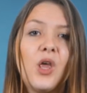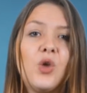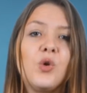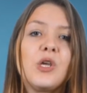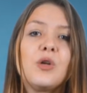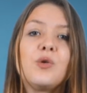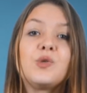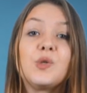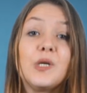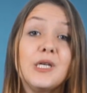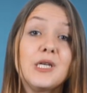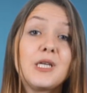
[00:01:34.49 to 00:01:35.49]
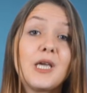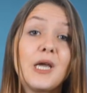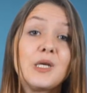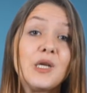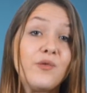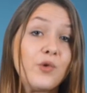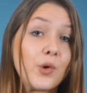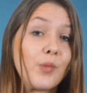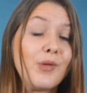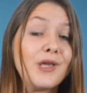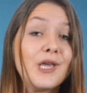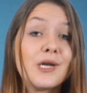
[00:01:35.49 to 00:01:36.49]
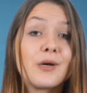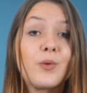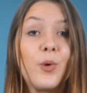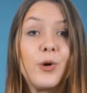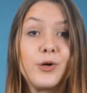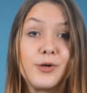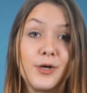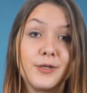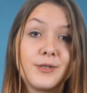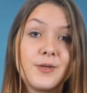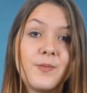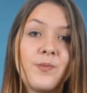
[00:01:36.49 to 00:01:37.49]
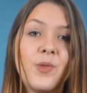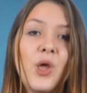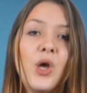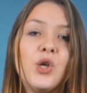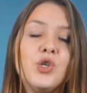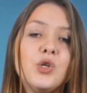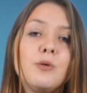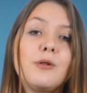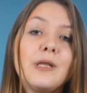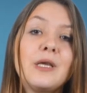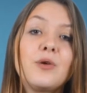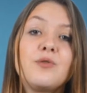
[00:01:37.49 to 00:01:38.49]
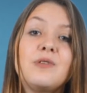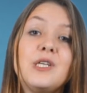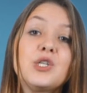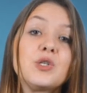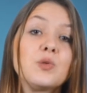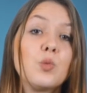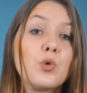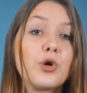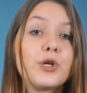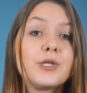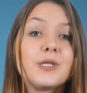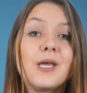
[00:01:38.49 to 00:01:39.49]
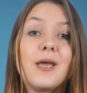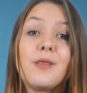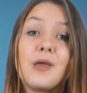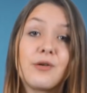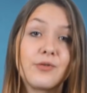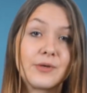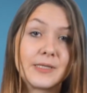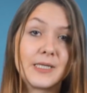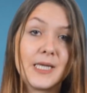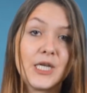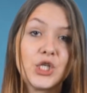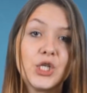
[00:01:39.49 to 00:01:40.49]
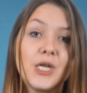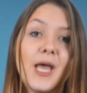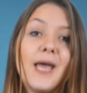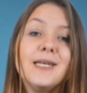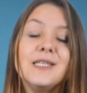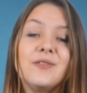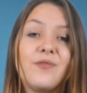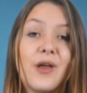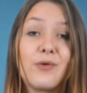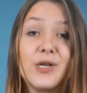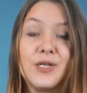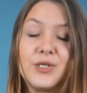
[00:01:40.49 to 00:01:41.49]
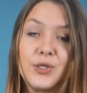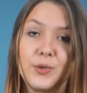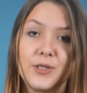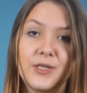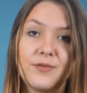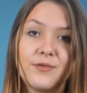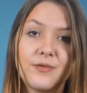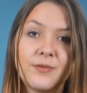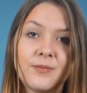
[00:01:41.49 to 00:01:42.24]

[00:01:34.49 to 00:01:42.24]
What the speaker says: You can also indicate if you're a beginner or not. Duolingo teaches words and their translation and is very intuitive.